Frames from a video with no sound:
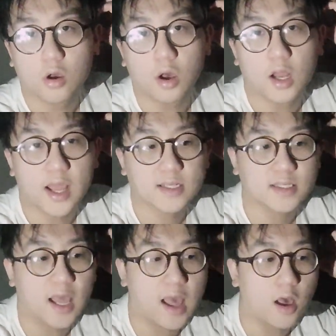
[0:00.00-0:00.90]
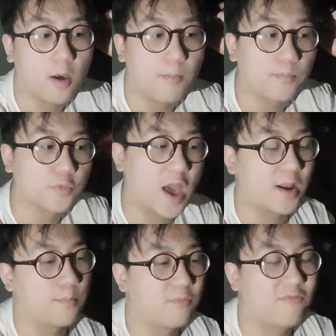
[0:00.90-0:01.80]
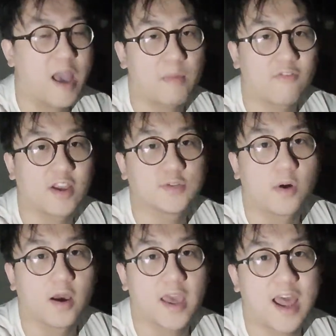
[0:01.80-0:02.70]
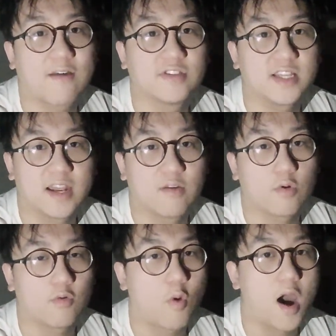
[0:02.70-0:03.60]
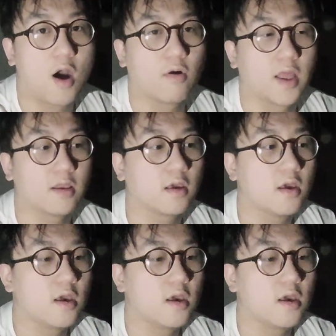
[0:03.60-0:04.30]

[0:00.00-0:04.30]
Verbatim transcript: Earlier, um, at a family friend's party, and I haven't seen anyone in a while, and